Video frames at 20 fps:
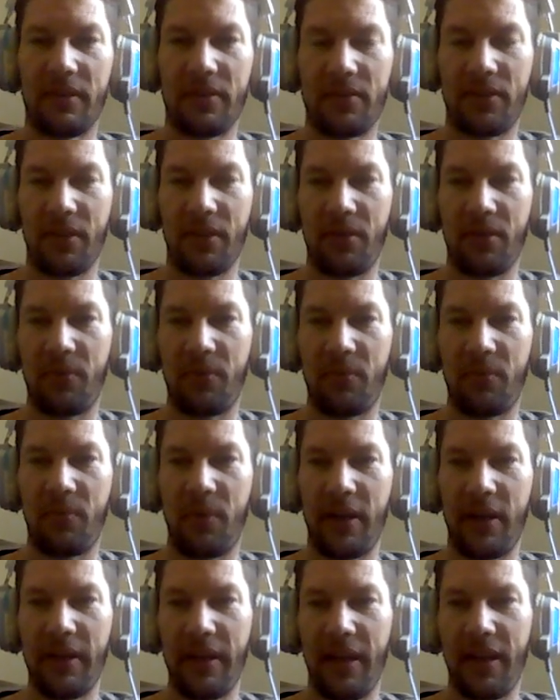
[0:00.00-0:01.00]
So,
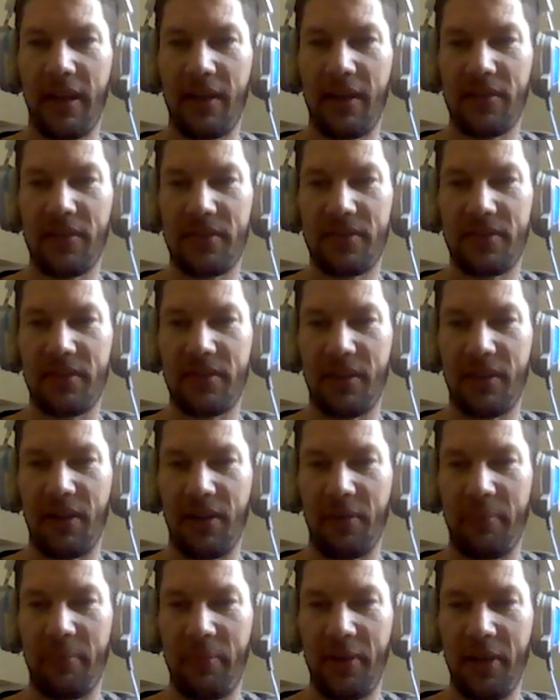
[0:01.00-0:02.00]
what else
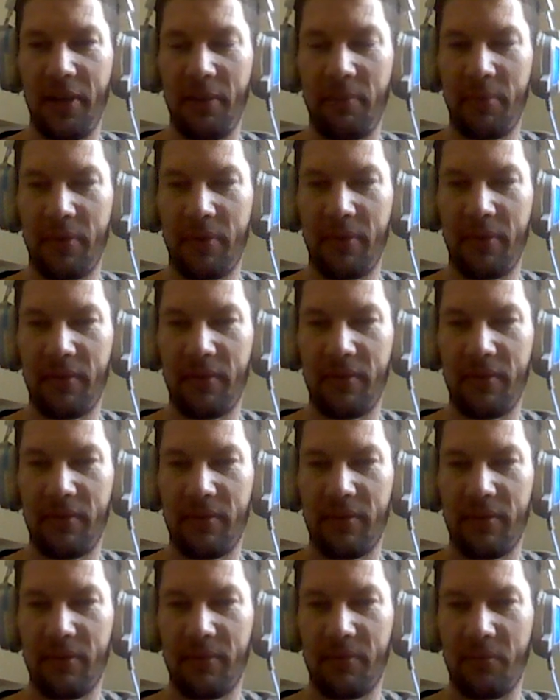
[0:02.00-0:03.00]
are
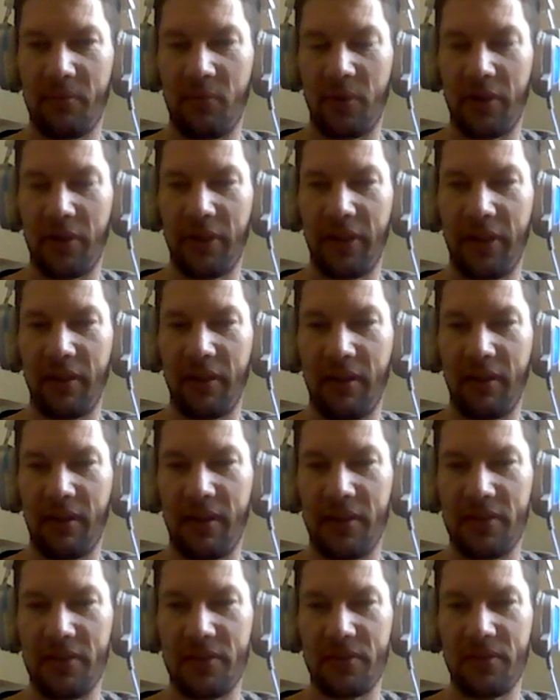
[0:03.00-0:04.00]
people working on?
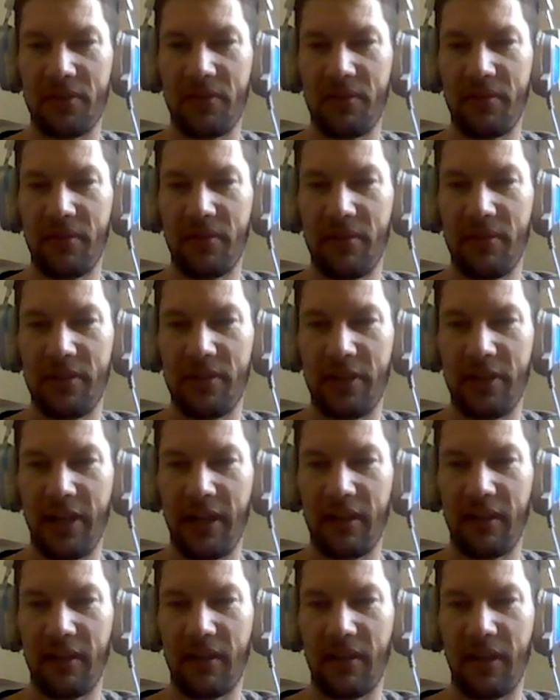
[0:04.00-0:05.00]
A scooter
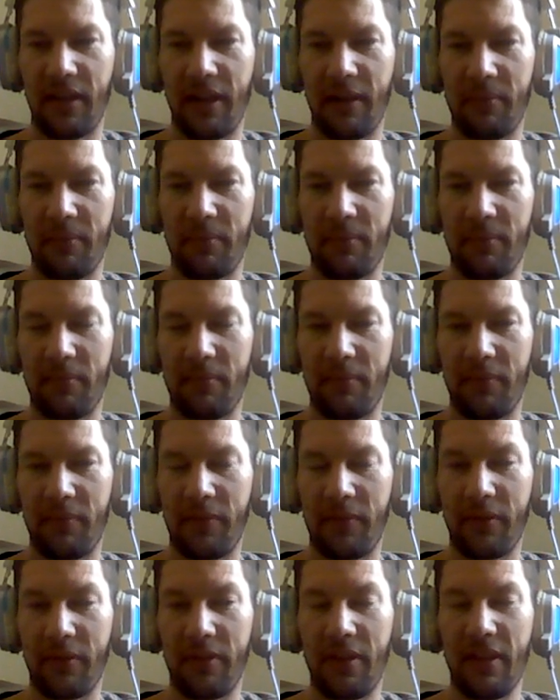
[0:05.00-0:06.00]
jet clamp
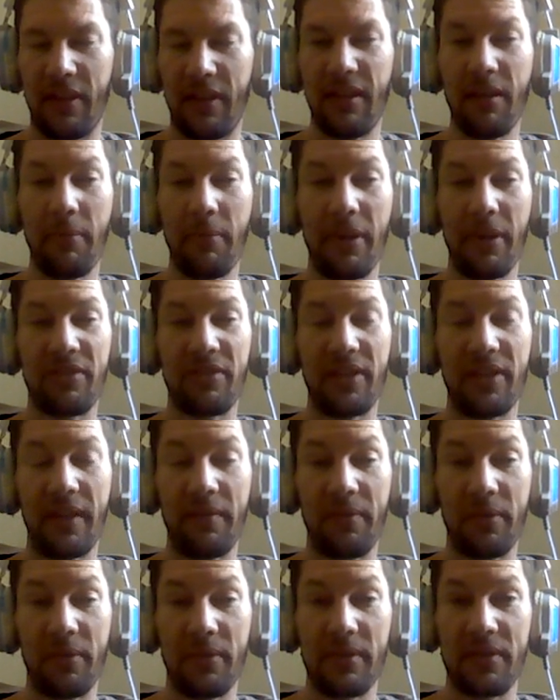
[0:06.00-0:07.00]
fuel. The thing about jet
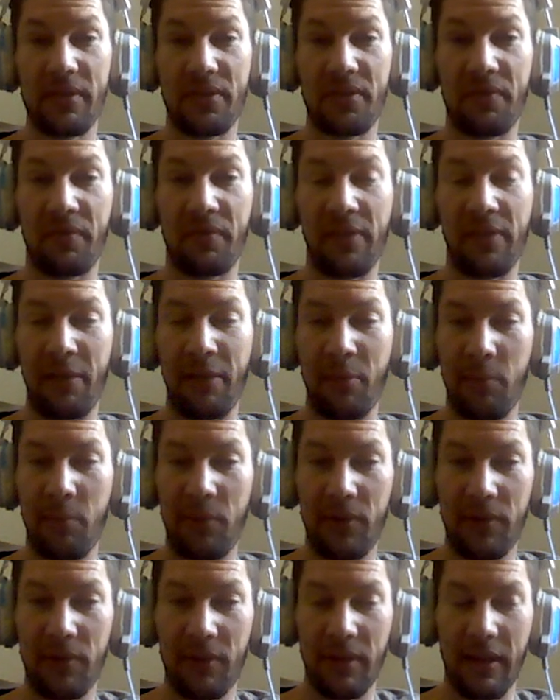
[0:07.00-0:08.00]
fuel is it's
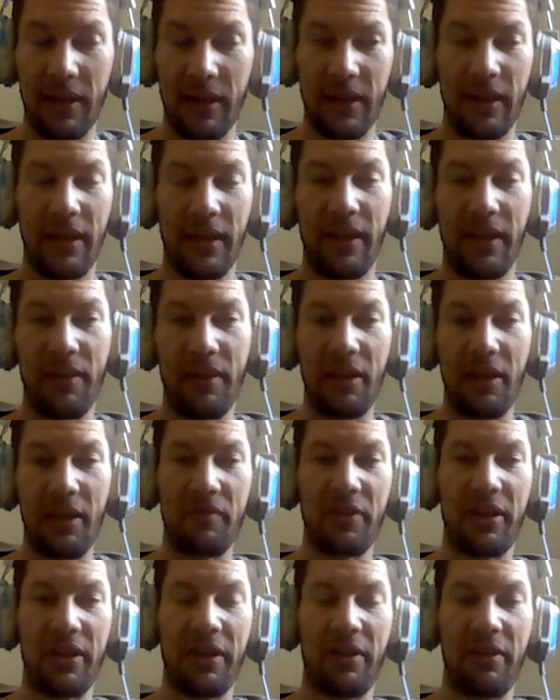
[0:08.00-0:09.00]
flammable. Then you
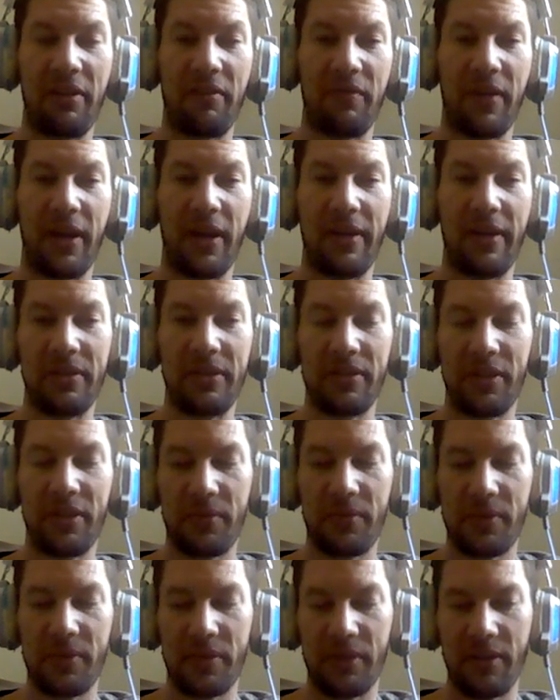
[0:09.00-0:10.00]
have to carry a fire
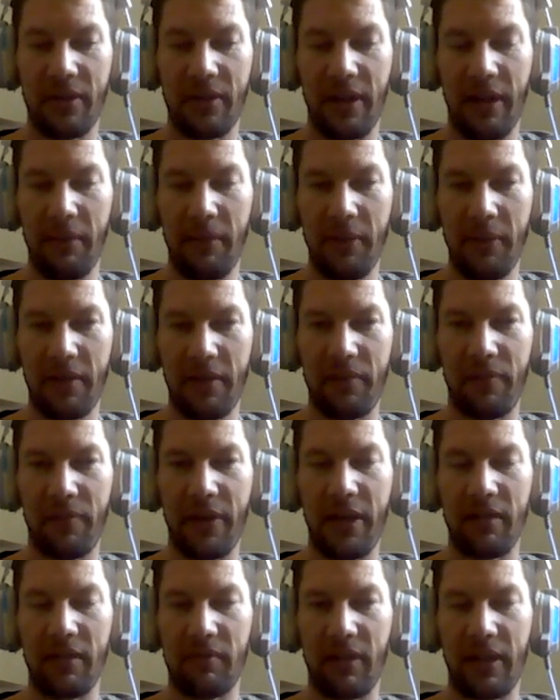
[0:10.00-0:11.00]
extinguisher. And I'm not
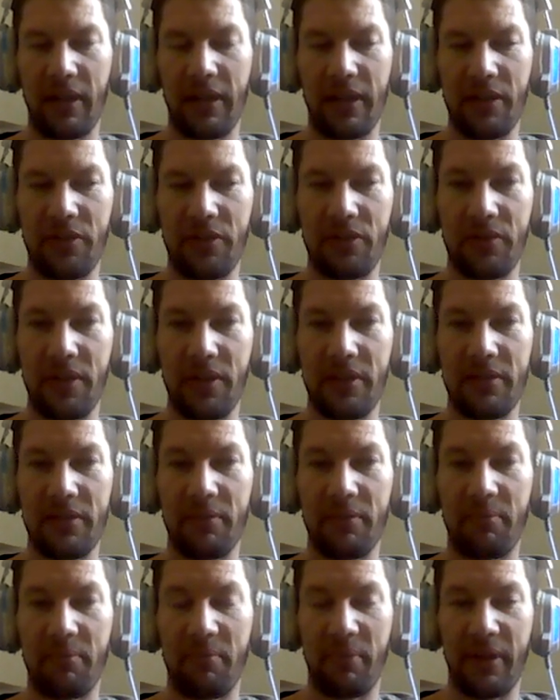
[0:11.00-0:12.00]
afraid of a lot of
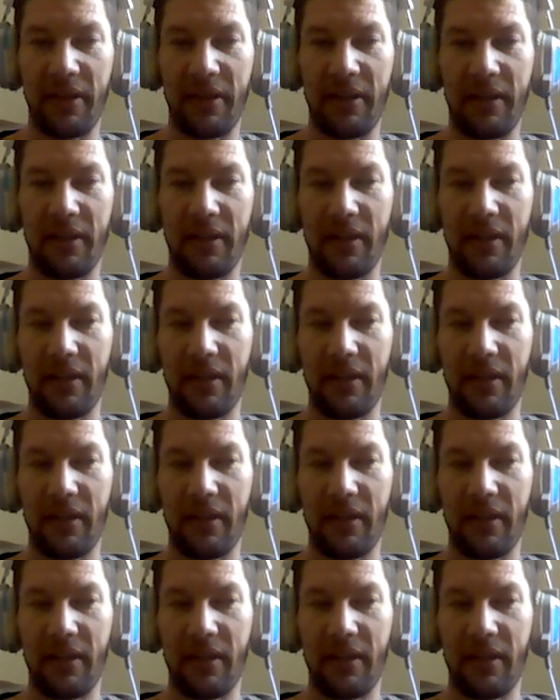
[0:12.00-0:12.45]
injuries, but